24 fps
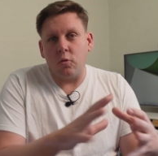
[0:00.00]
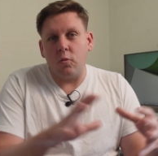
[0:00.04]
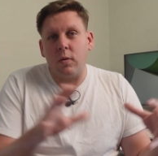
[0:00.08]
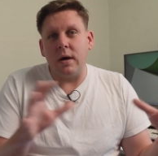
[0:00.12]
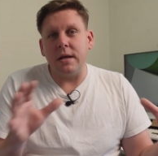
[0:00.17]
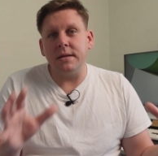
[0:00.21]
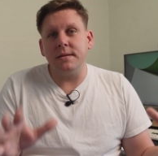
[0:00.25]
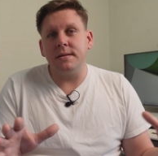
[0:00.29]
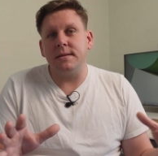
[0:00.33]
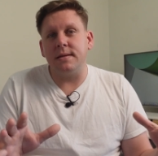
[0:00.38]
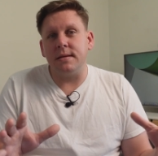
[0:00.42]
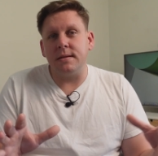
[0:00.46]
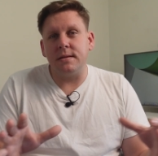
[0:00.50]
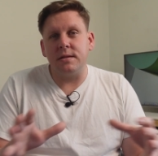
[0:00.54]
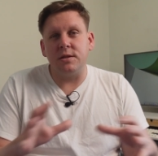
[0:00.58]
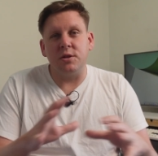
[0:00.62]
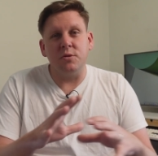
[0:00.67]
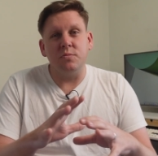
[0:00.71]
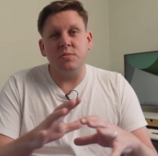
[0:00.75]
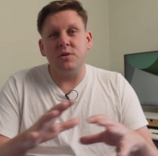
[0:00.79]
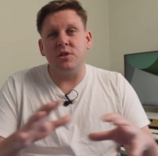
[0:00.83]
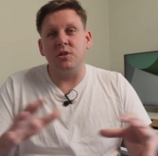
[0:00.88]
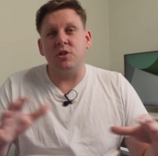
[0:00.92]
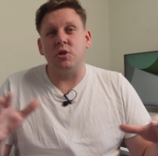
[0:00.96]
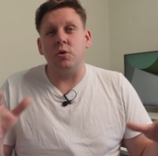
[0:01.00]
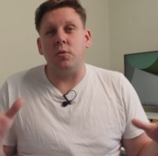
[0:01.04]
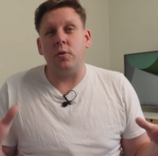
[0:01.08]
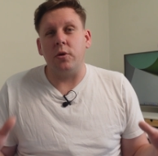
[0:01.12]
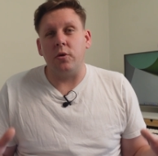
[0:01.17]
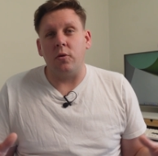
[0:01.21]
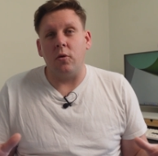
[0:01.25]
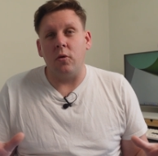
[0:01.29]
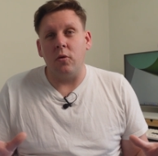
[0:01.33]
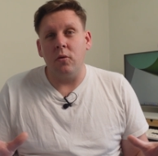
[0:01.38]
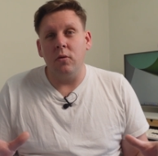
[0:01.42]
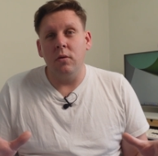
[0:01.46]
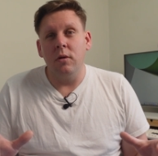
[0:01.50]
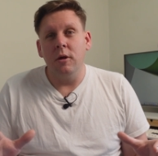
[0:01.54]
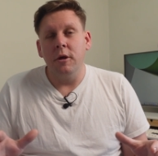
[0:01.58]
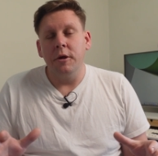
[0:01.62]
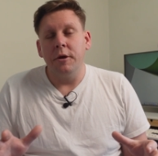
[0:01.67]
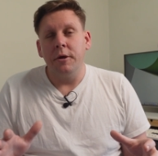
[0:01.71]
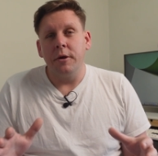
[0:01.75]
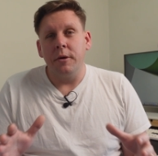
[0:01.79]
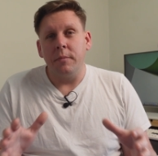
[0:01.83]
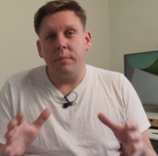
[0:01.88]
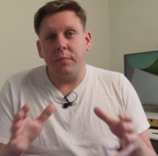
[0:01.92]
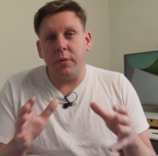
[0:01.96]
one system to do it all
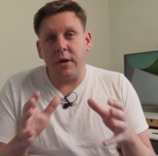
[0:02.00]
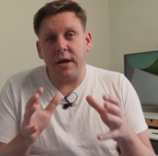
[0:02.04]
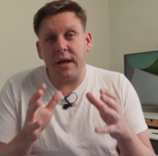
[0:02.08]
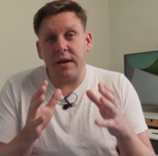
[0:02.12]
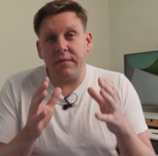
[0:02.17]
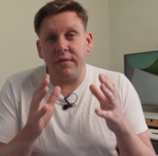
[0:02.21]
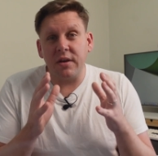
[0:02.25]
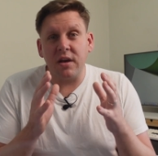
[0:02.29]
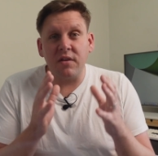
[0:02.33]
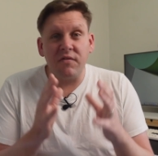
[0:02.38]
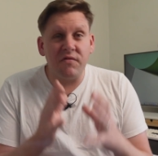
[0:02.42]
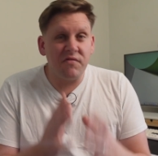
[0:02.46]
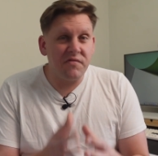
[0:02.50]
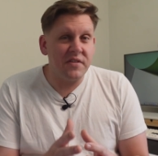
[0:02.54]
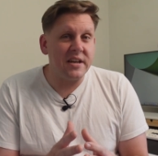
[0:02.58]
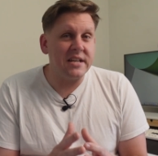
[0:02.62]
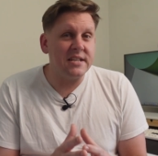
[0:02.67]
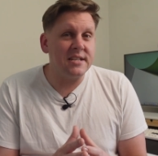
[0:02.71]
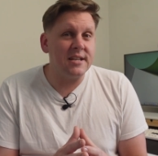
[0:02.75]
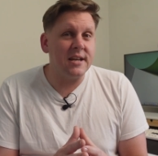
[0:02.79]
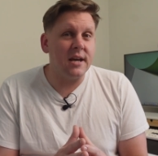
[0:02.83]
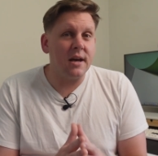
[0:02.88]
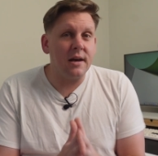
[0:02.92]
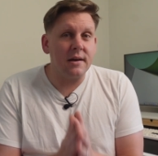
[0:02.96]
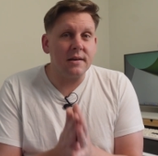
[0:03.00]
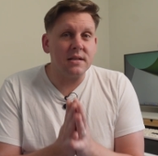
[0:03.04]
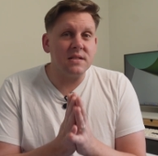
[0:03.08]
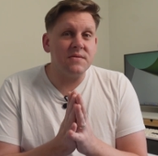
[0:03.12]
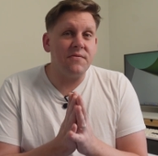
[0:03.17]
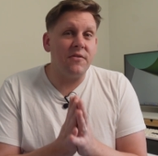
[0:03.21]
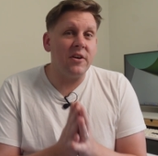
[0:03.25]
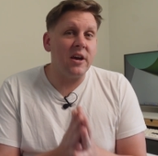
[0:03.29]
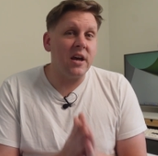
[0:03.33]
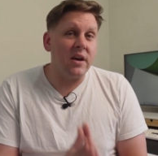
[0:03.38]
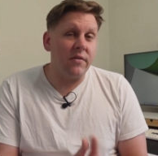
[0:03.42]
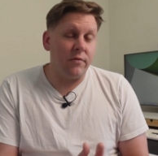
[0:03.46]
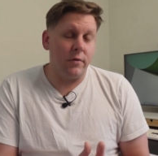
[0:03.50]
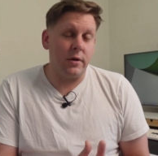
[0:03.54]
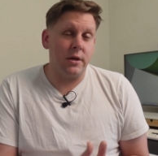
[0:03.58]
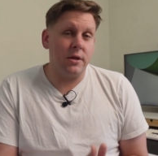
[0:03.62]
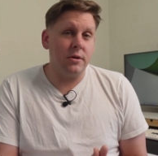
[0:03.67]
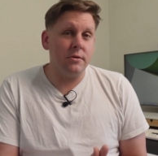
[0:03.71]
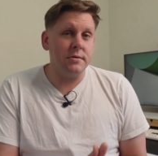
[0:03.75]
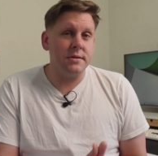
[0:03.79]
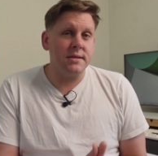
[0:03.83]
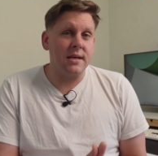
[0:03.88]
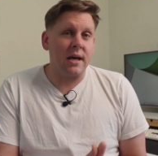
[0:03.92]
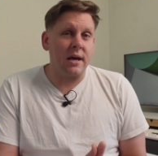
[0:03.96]
by having a VTX for every
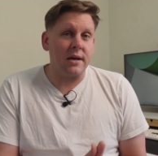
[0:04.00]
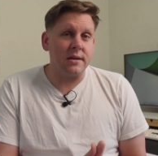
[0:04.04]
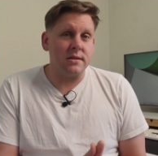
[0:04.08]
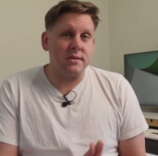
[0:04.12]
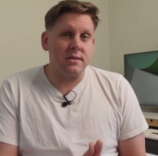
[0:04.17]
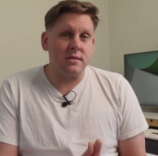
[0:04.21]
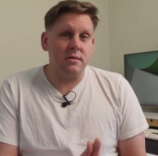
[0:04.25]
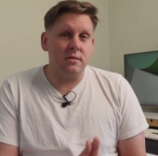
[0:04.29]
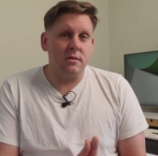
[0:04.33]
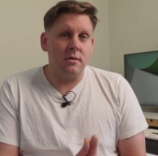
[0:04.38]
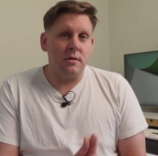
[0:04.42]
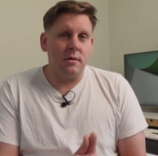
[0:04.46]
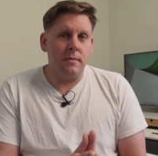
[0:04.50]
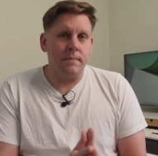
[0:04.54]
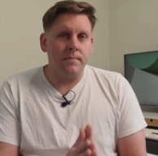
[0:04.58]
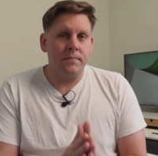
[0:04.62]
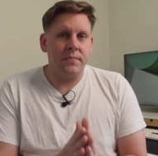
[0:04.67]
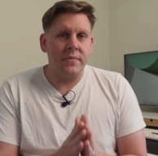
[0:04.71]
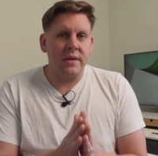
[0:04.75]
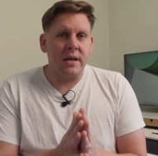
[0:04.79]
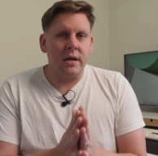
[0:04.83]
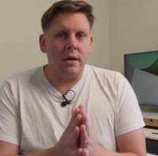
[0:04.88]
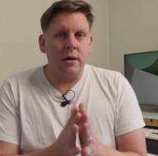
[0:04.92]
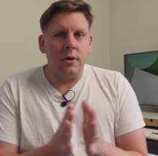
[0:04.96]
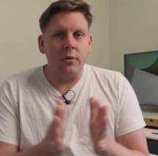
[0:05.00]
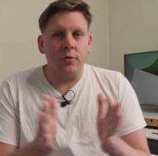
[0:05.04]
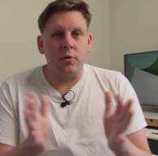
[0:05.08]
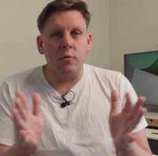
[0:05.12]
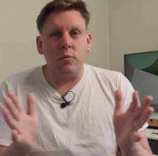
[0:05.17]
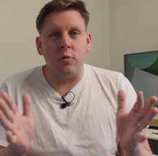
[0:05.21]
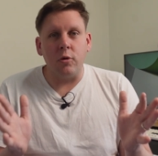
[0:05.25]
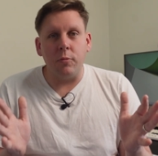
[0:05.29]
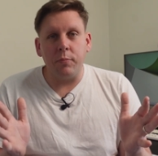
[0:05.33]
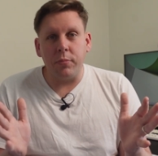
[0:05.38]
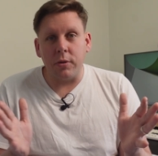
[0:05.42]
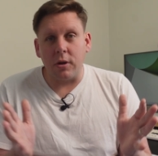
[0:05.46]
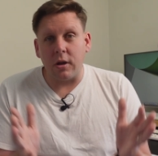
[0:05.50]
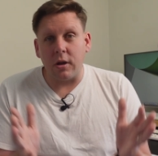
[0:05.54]
use case. The Whoop